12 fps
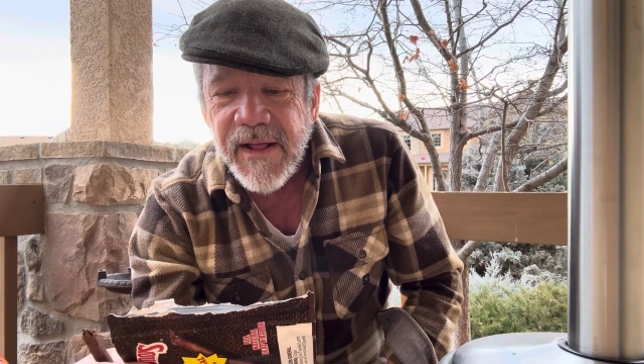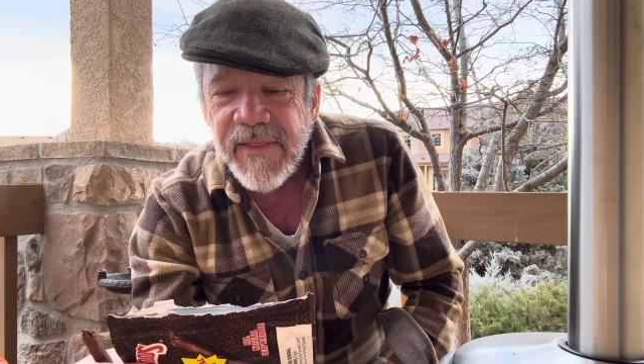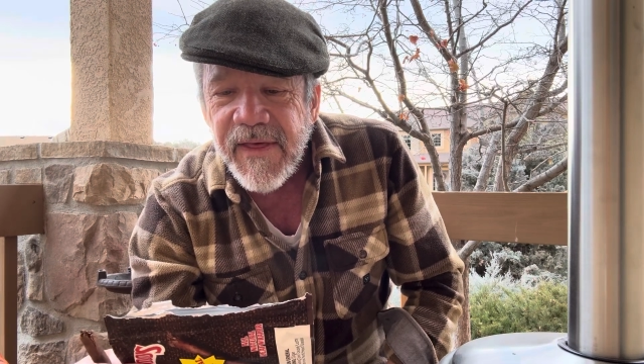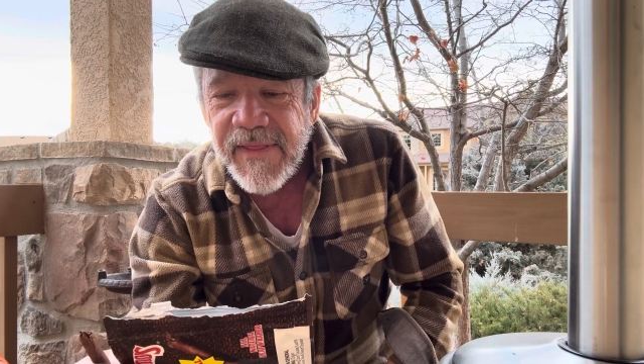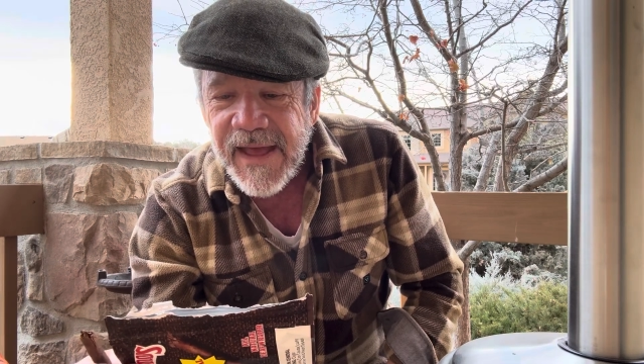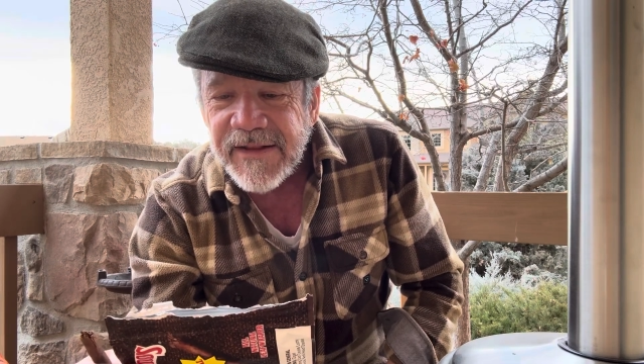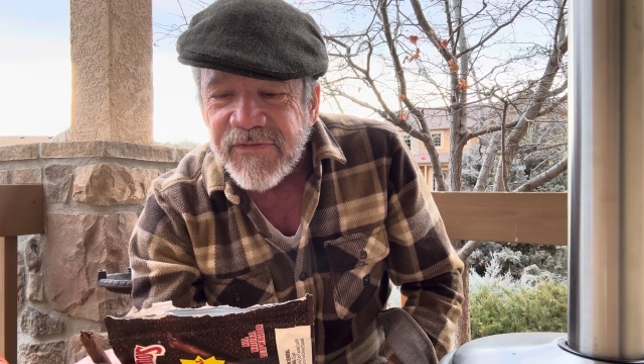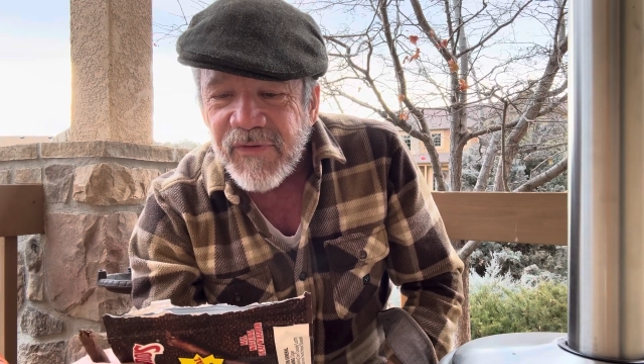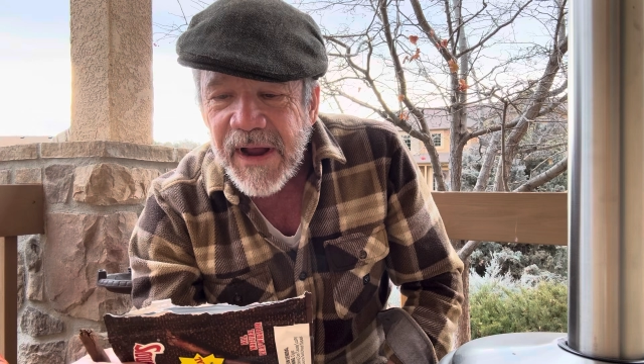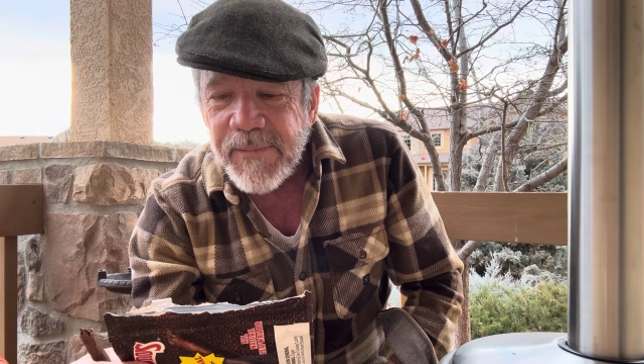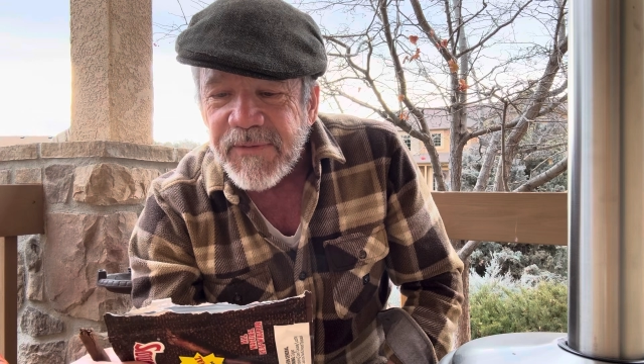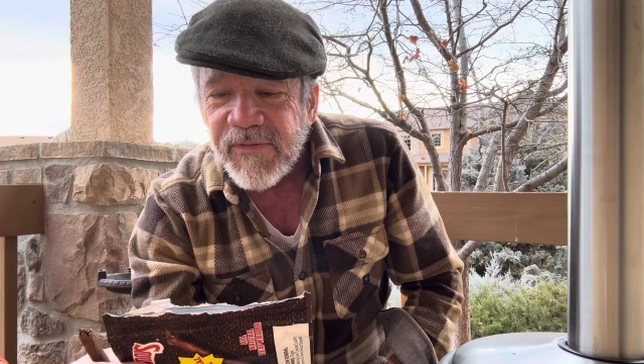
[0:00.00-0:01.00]
Then that's
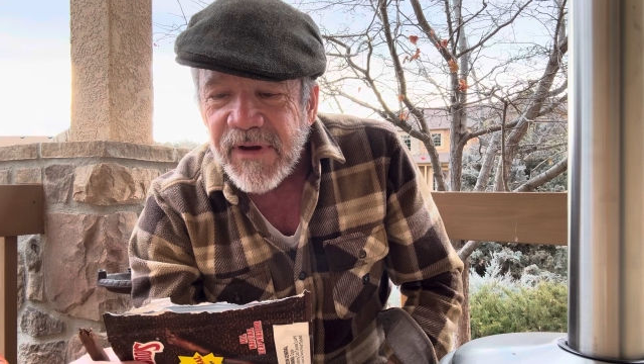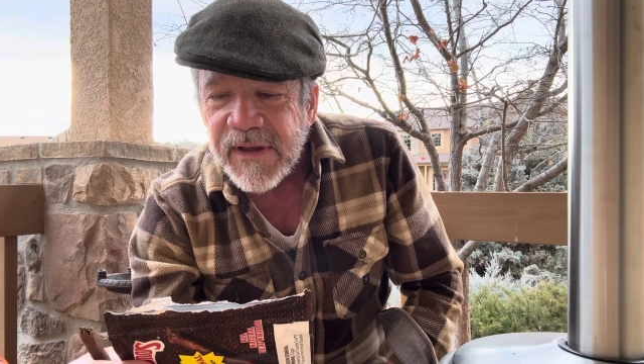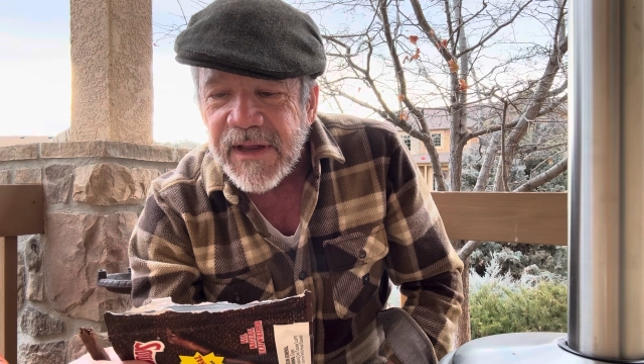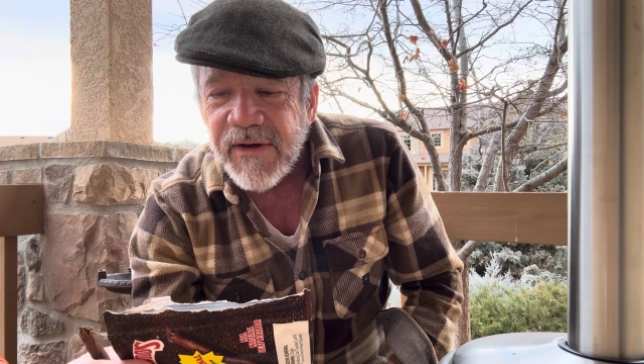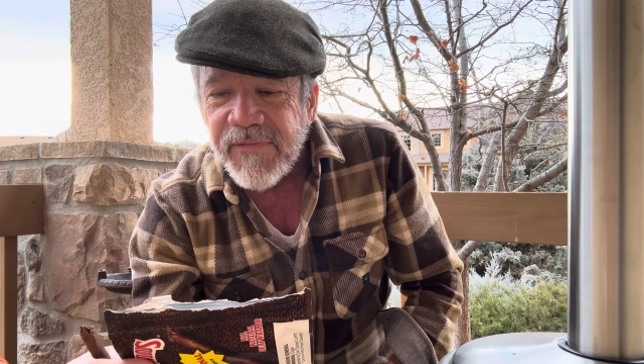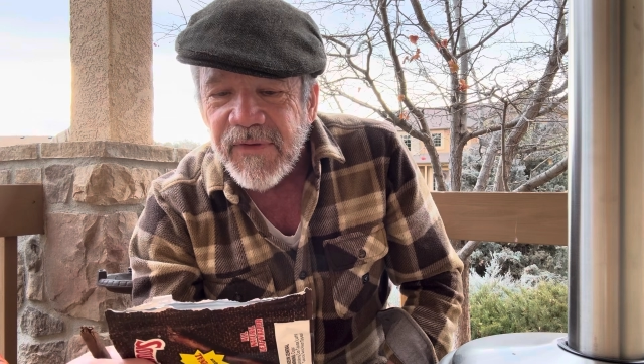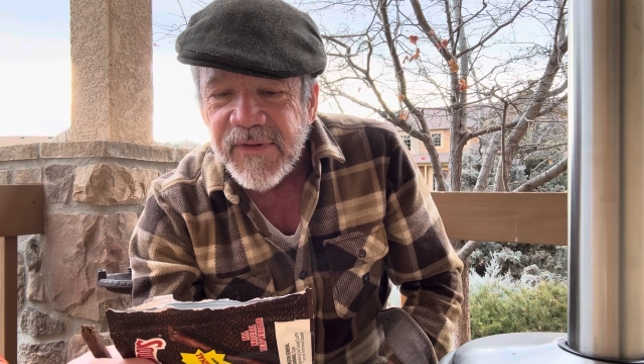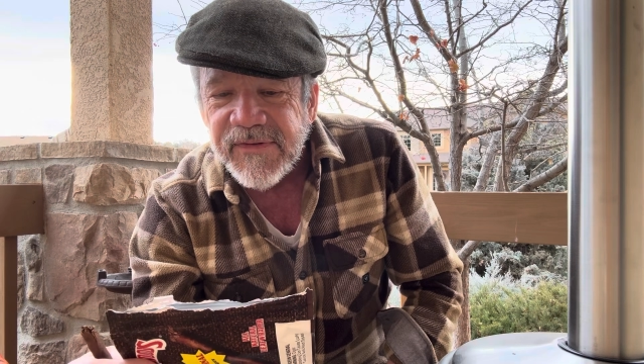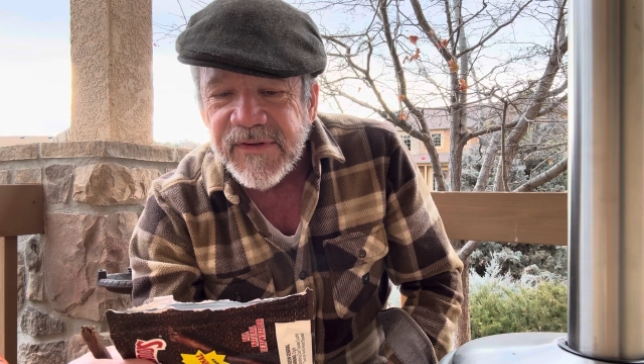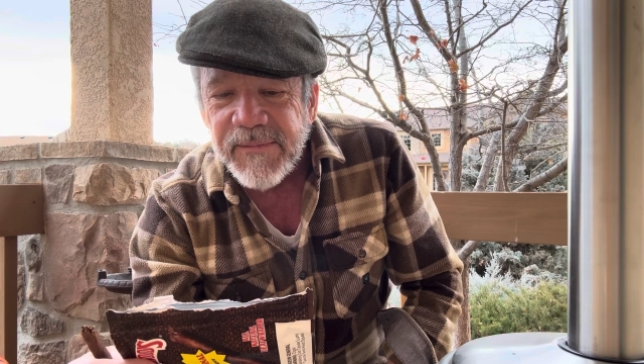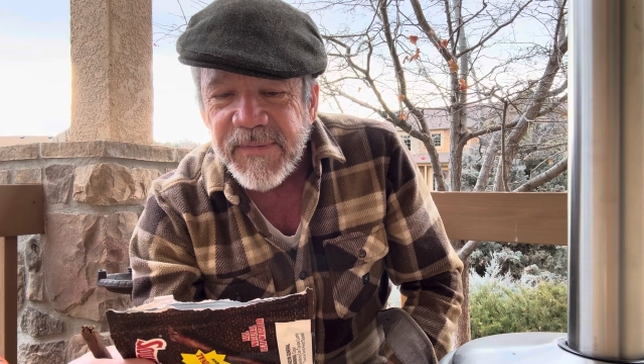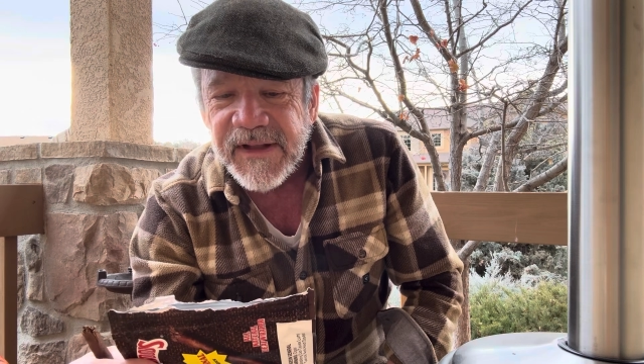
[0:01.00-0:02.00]
wrapped around carefully
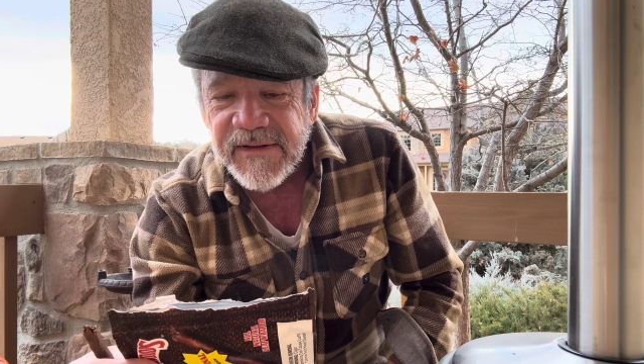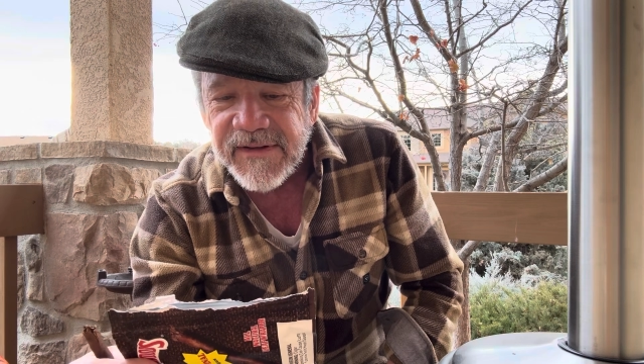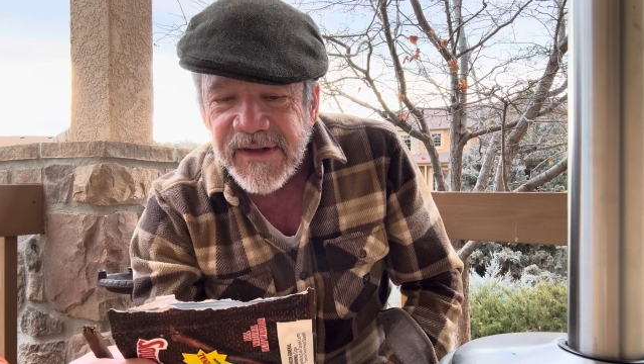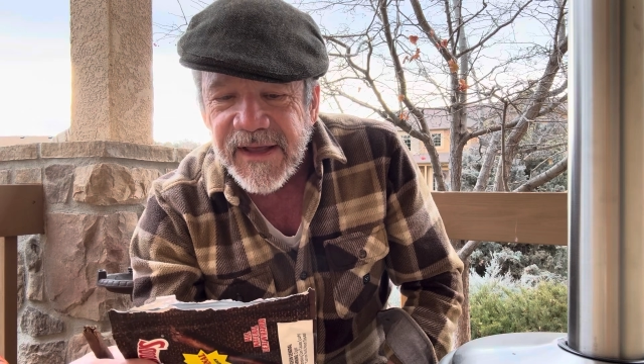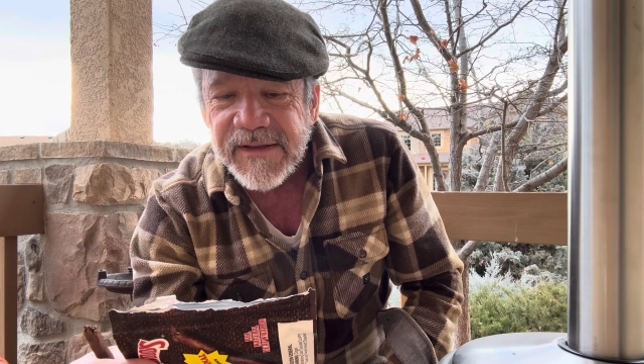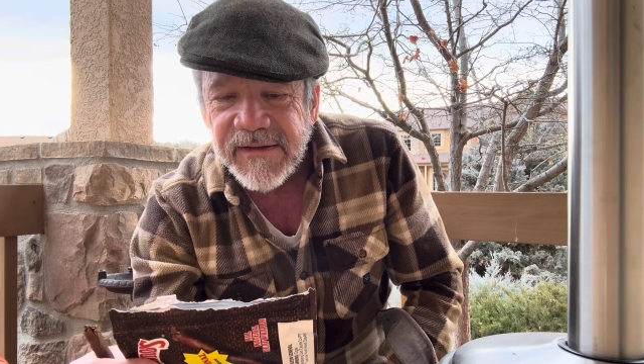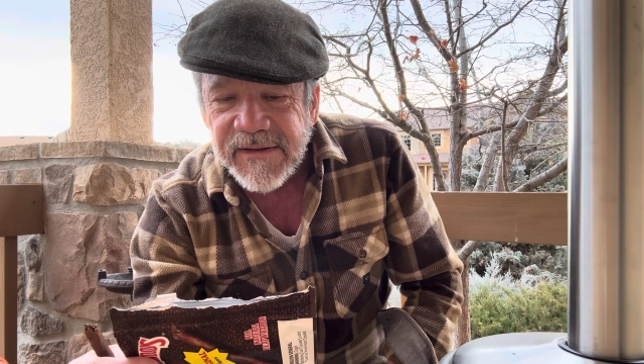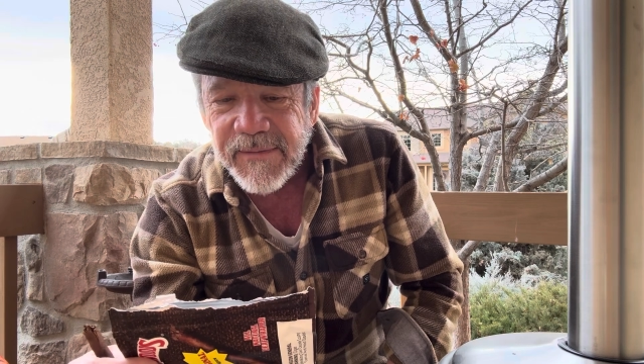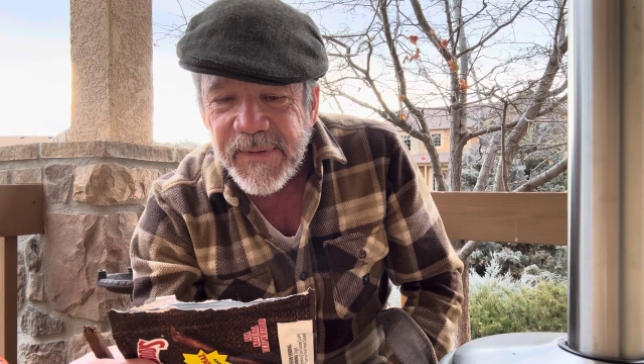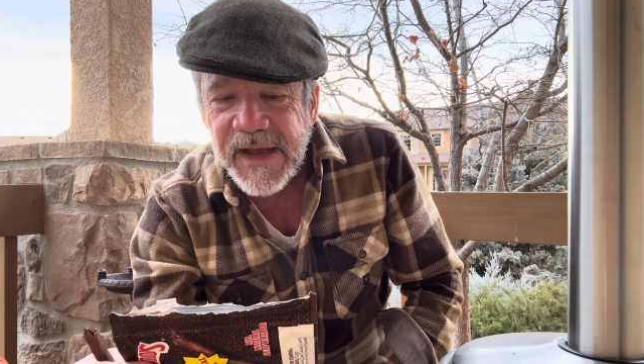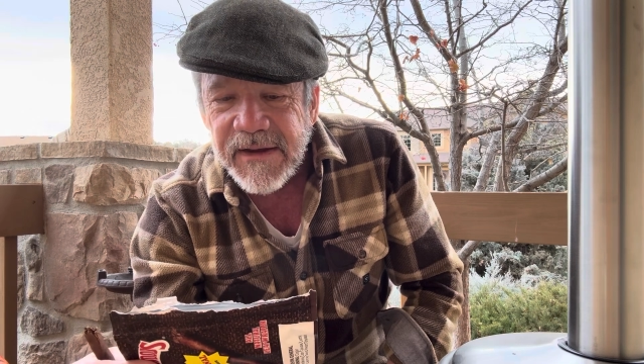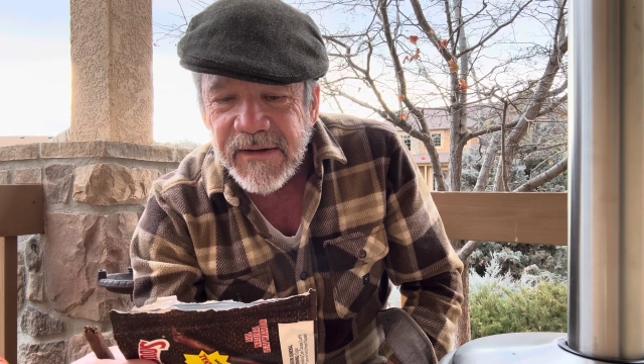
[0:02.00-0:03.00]
selected tobacco